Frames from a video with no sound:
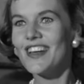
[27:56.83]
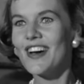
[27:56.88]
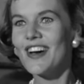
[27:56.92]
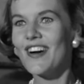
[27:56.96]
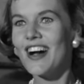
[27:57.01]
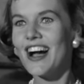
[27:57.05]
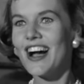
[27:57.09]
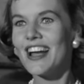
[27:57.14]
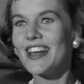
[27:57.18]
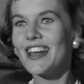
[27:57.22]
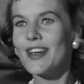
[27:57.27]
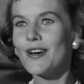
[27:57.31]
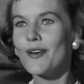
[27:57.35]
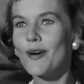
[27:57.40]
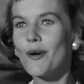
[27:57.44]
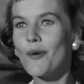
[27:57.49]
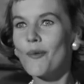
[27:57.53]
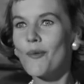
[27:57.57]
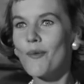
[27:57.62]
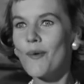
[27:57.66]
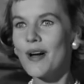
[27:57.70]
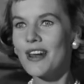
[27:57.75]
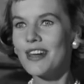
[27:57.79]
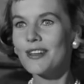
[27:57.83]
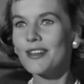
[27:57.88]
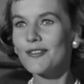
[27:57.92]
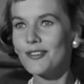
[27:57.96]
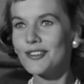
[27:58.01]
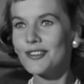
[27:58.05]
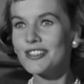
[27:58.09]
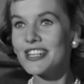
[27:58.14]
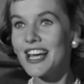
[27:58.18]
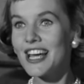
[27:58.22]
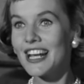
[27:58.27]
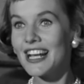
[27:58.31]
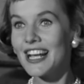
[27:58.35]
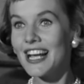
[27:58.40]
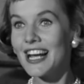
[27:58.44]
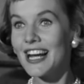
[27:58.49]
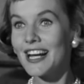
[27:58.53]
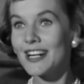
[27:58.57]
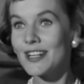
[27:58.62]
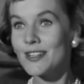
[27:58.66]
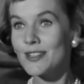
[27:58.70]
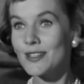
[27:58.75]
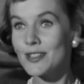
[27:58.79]
You know, I know a wonderful
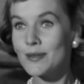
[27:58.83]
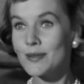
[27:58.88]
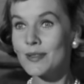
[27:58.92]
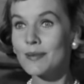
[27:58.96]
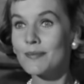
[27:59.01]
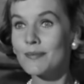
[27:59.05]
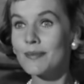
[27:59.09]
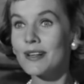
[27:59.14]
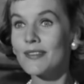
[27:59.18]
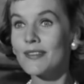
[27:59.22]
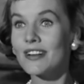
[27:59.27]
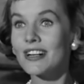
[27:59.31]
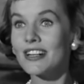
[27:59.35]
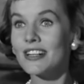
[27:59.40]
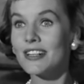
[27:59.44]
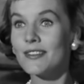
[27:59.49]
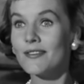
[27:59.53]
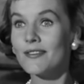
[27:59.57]
psychiatrist with a perfectly